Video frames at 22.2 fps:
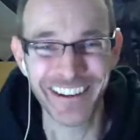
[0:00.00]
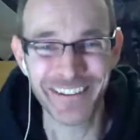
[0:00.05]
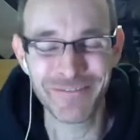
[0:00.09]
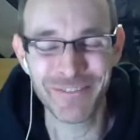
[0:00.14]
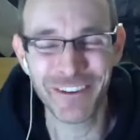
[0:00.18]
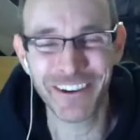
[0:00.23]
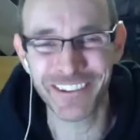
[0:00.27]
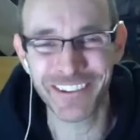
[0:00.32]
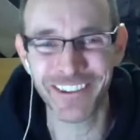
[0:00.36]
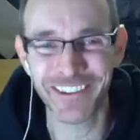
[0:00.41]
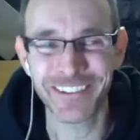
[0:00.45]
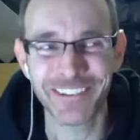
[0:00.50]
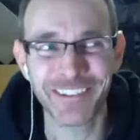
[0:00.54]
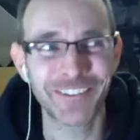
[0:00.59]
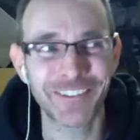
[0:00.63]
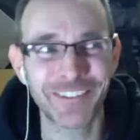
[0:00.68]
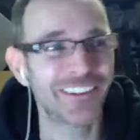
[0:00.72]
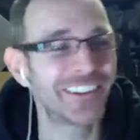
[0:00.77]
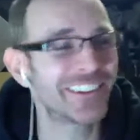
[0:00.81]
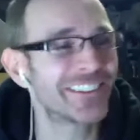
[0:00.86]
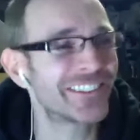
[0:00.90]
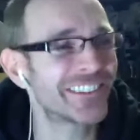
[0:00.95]
Because I do
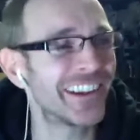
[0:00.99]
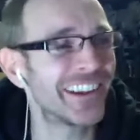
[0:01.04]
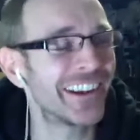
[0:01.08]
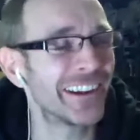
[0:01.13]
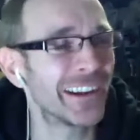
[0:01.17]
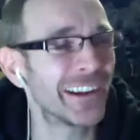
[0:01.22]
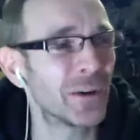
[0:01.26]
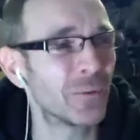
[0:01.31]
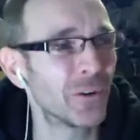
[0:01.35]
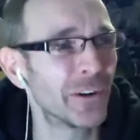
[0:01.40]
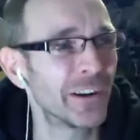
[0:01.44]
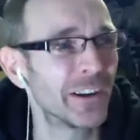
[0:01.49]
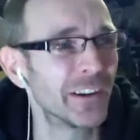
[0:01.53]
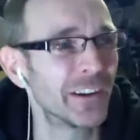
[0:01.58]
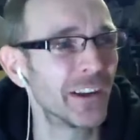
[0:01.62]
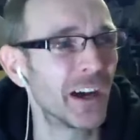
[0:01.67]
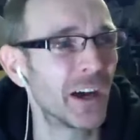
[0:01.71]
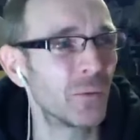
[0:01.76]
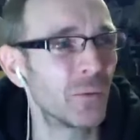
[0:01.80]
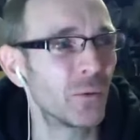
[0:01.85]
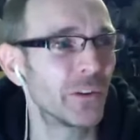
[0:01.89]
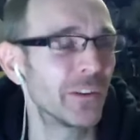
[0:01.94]
want to share, and I want
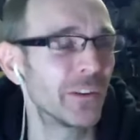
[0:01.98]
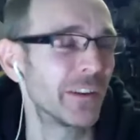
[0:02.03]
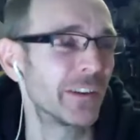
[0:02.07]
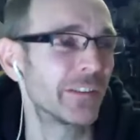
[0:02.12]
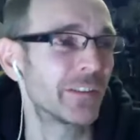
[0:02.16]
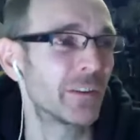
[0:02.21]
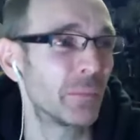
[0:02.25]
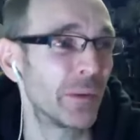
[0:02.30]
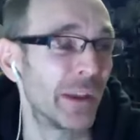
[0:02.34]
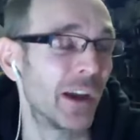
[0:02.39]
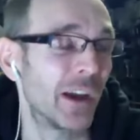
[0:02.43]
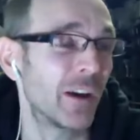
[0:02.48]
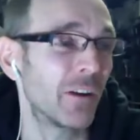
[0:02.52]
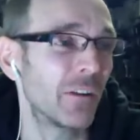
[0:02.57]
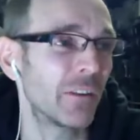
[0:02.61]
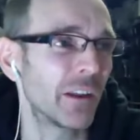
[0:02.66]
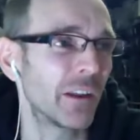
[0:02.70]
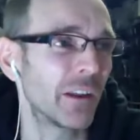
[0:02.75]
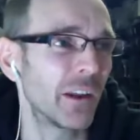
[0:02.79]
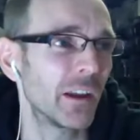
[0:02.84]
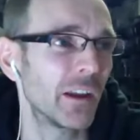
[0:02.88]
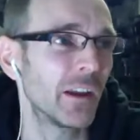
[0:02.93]
I want this to be out
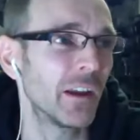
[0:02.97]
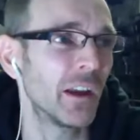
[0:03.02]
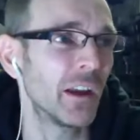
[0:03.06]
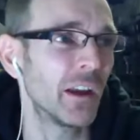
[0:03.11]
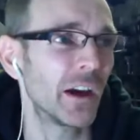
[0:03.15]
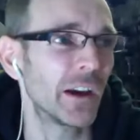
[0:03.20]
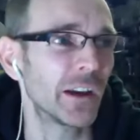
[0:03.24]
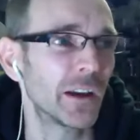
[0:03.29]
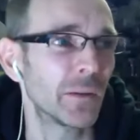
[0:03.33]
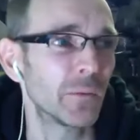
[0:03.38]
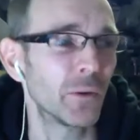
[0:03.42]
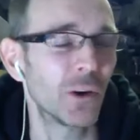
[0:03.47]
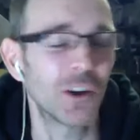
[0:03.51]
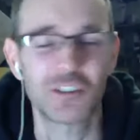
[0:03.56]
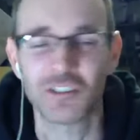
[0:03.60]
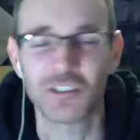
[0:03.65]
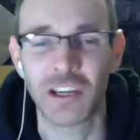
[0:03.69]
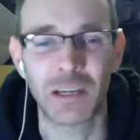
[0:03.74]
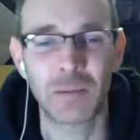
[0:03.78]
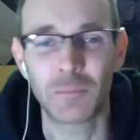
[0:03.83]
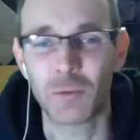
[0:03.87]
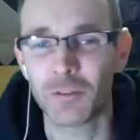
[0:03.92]
there, and I'm not
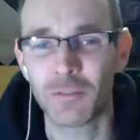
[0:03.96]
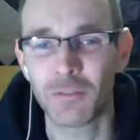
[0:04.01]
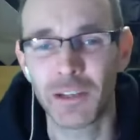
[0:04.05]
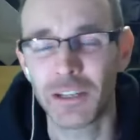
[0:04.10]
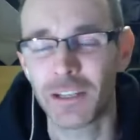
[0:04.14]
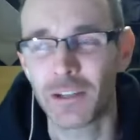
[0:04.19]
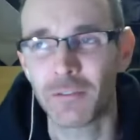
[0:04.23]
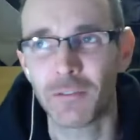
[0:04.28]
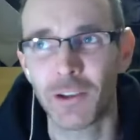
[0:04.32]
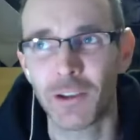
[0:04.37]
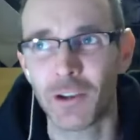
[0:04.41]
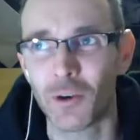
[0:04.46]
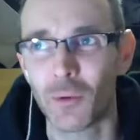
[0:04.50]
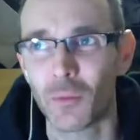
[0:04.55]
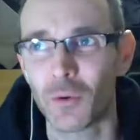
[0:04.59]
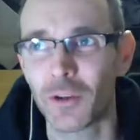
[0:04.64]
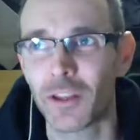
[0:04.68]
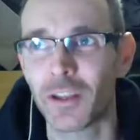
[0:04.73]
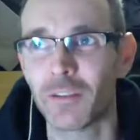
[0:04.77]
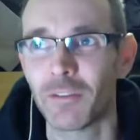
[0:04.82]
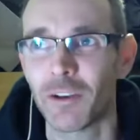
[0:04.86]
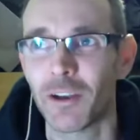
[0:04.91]
ashamed of any of it or
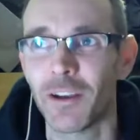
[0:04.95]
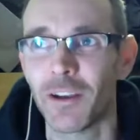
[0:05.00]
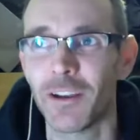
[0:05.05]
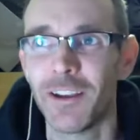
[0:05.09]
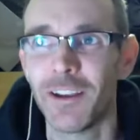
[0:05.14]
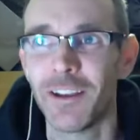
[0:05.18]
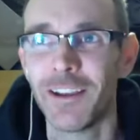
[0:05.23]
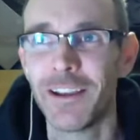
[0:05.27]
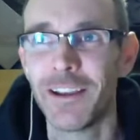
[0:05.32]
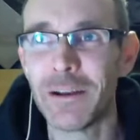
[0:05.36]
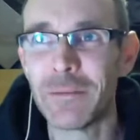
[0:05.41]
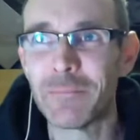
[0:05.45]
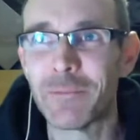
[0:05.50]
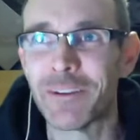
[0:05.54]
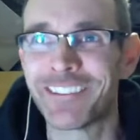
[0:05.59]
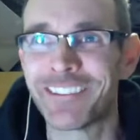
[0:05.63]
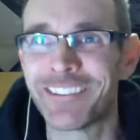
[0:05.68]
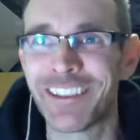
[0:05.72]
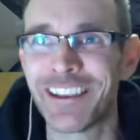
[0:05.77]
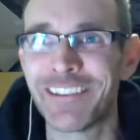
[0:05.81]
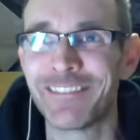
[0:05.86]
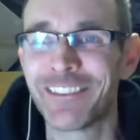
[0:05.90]
whatever. But at the
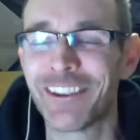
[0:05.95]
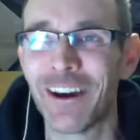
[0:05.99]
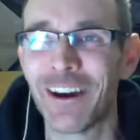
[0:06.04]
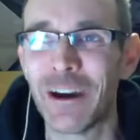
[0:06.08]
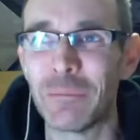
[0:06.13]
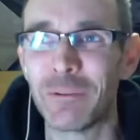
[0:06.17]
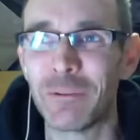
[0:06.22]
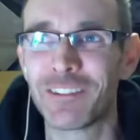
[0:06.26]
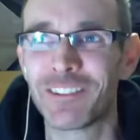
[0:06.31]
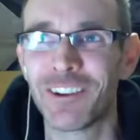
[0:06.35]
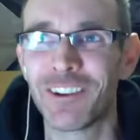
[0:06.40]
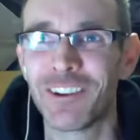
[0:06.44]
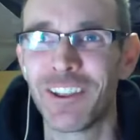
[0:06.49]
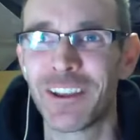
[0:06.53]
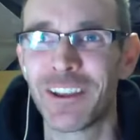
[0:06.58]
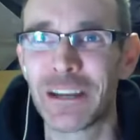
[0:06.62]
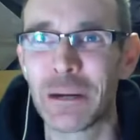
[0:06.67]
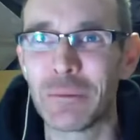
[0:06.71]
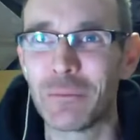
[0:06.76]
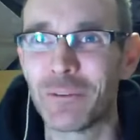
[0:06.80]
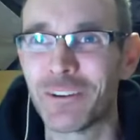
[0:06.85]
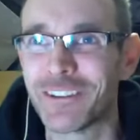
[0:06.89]
same time, it's not like
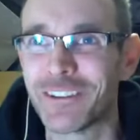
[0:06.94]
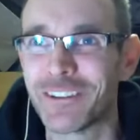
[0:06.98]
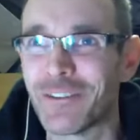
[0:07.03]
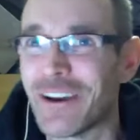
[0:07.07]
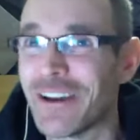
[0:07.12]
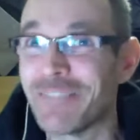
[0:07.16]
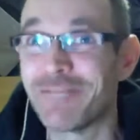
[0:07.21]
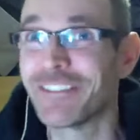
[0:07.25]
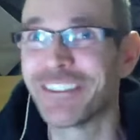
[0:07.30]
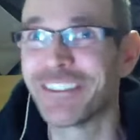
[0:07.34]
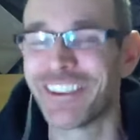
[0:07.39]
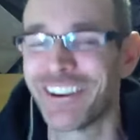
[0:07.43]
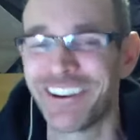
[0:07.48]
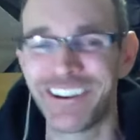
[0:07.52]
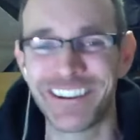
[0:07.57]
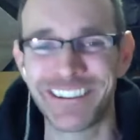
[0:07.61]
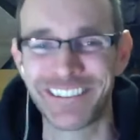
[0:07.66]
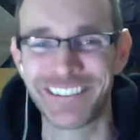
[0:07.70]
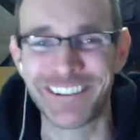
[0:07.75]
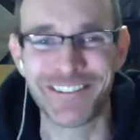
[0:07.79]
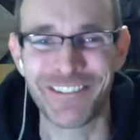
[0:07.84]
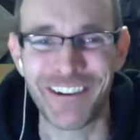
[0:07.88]
I wanted to
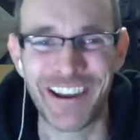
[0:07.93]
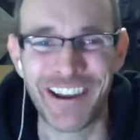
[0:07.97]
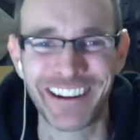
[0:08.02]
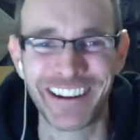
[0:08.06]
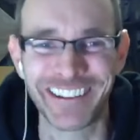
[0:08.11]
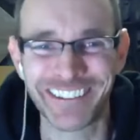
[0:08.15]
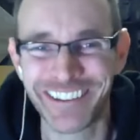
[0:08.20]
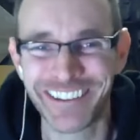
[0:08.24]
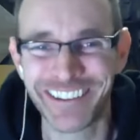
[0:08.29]
advertise the fact.